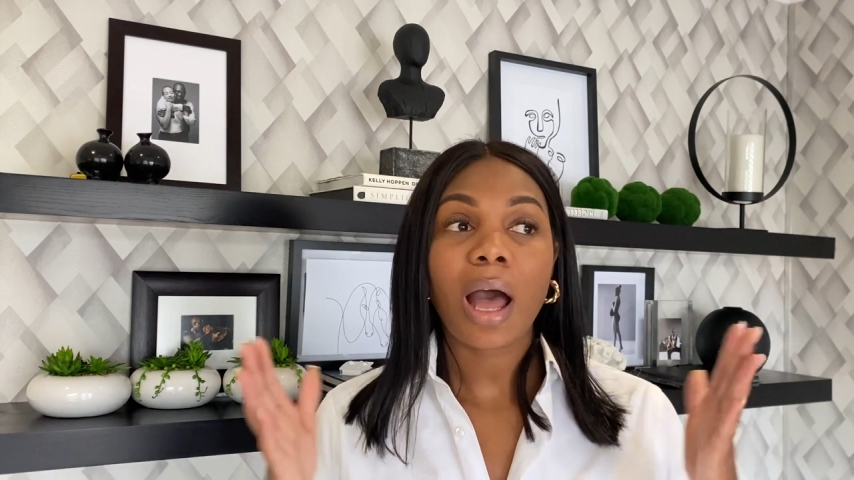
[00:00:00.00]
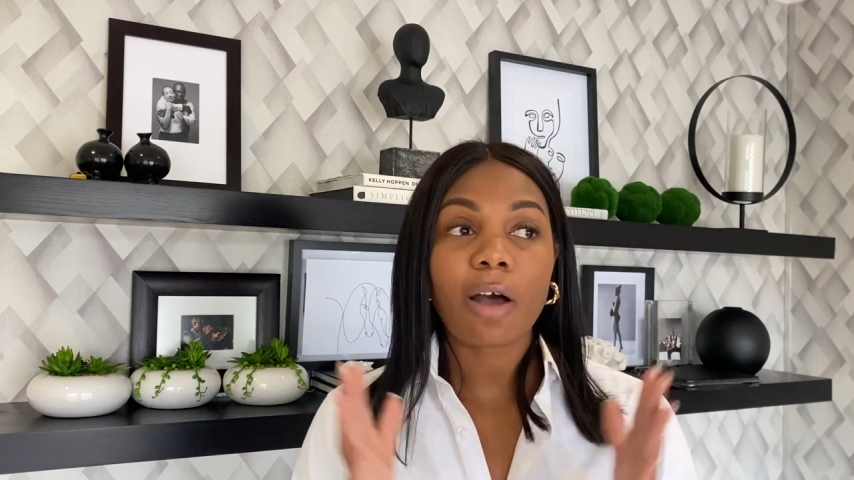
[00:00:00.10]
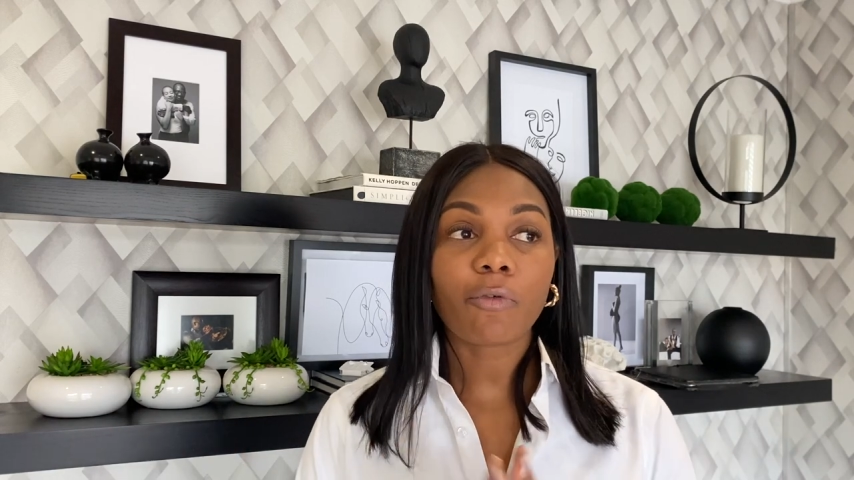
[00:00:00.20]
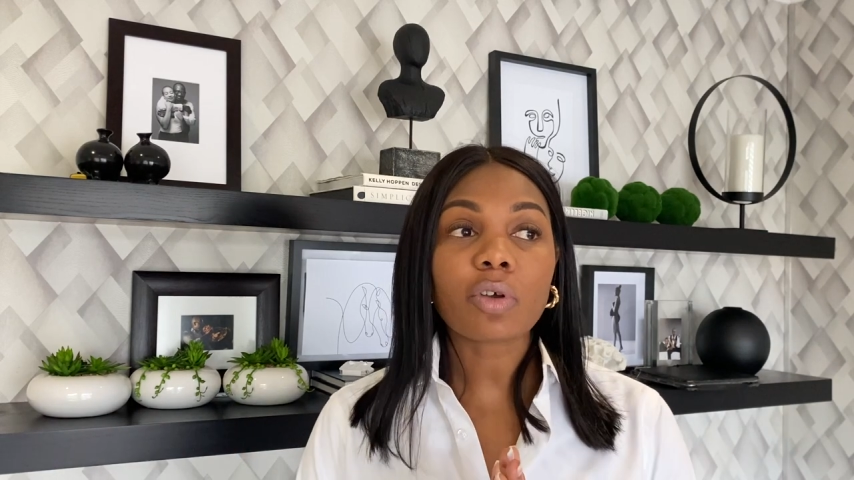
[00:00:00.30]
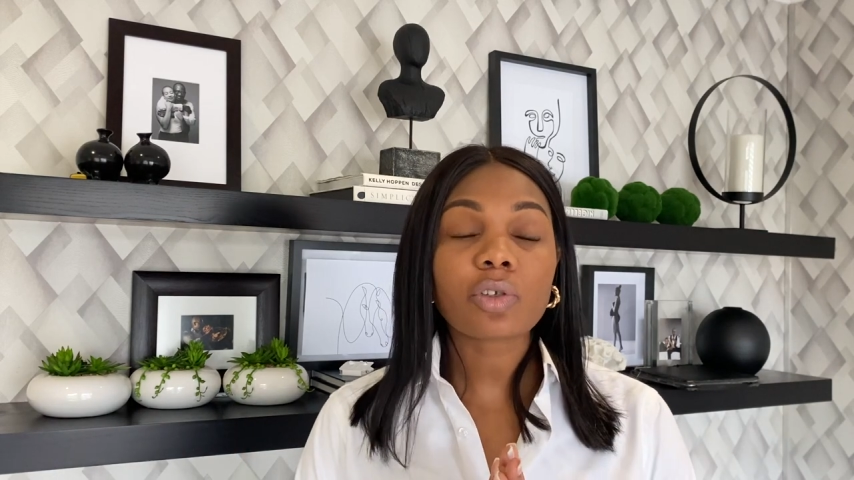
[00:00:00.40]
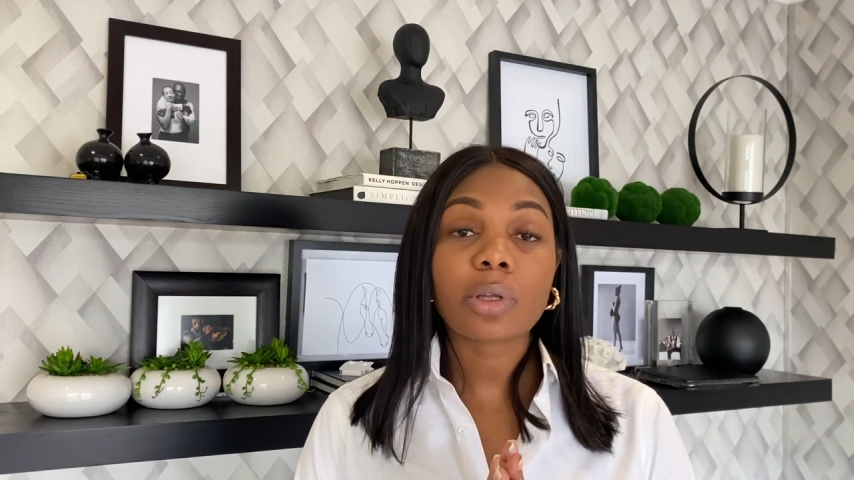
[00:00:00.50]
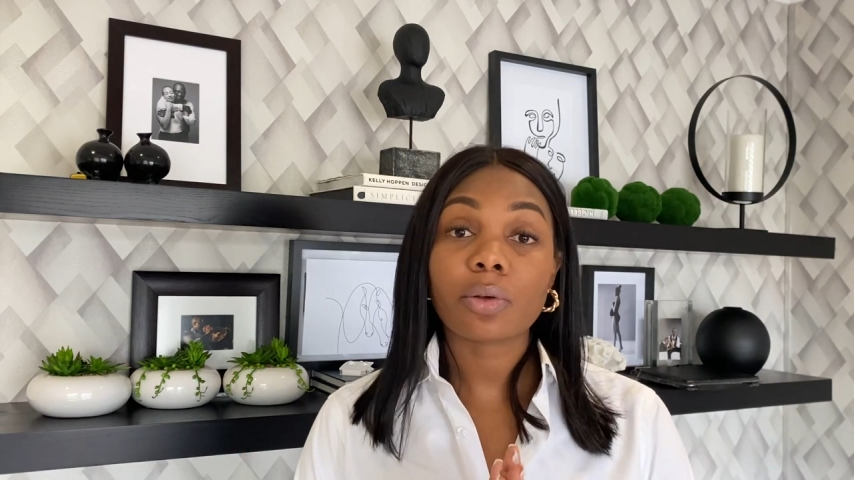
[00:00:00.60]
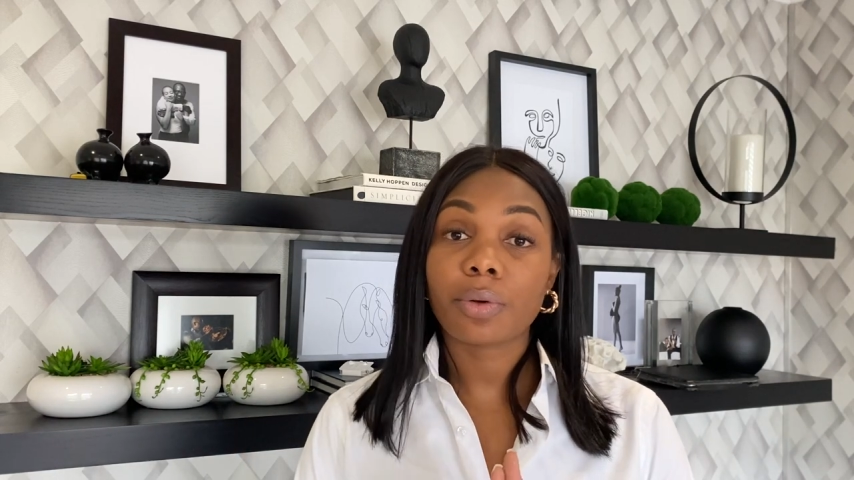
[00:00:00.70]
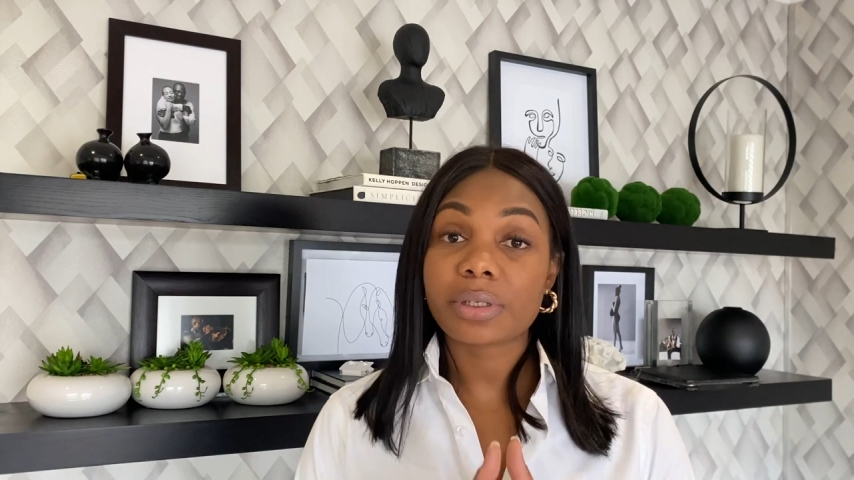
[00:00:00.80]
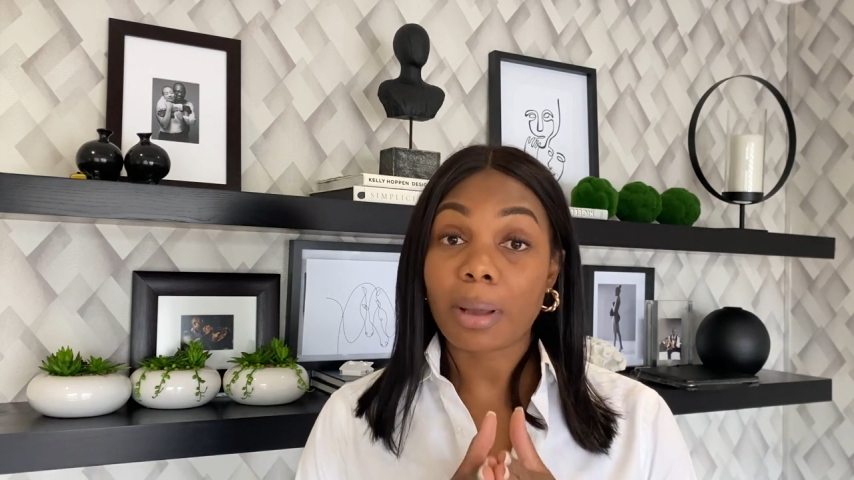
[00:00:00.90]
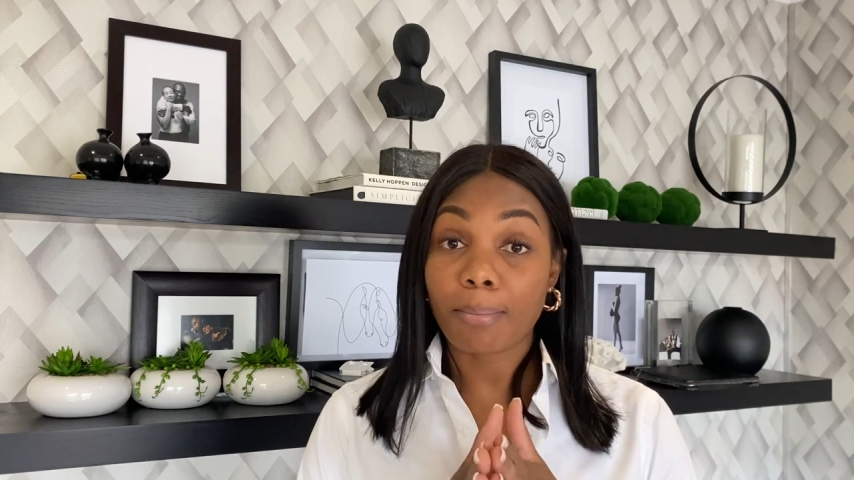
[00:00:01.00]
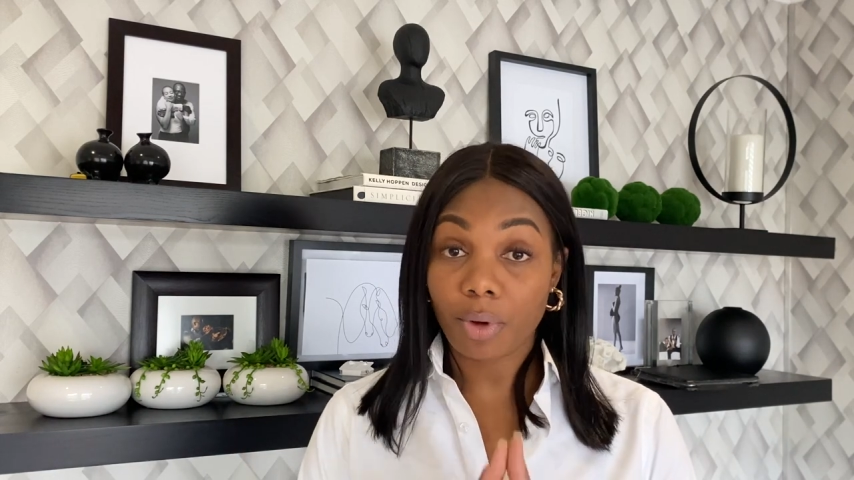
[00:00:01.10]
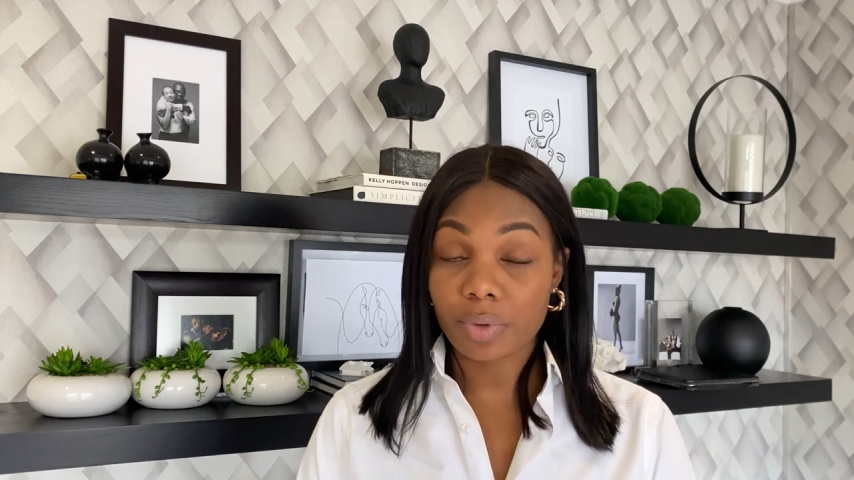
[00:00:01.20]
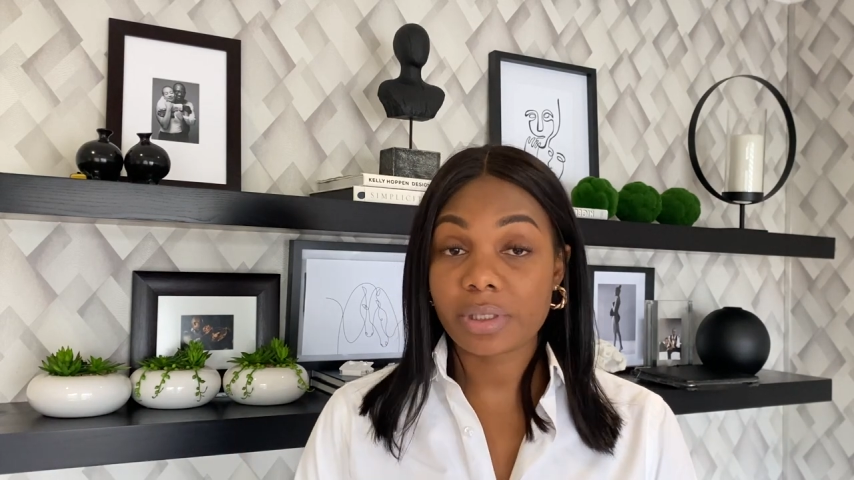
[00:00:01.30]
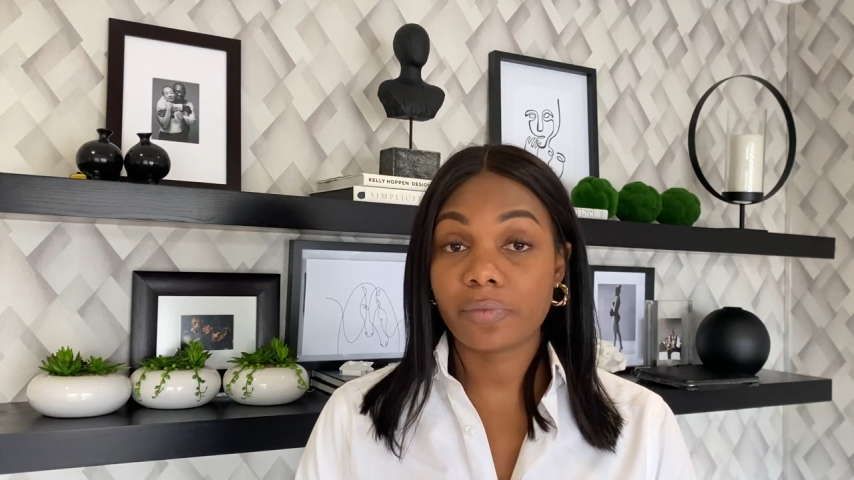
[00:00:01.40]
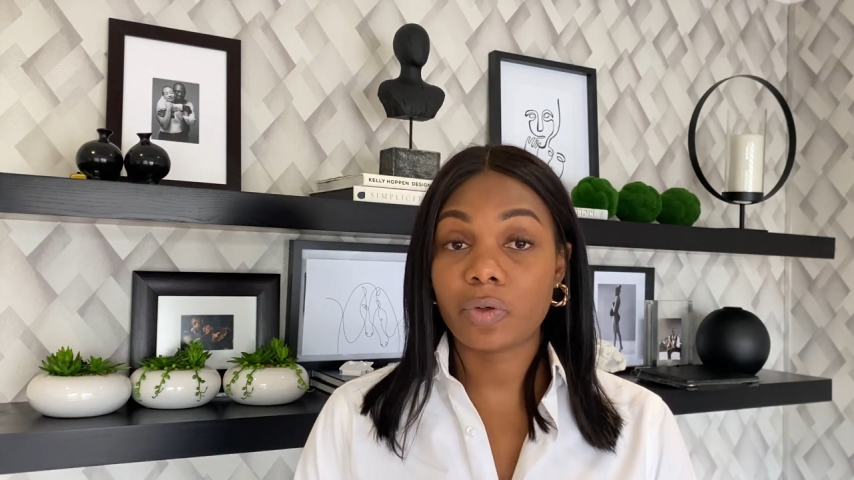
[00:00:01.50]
I've also included some bonus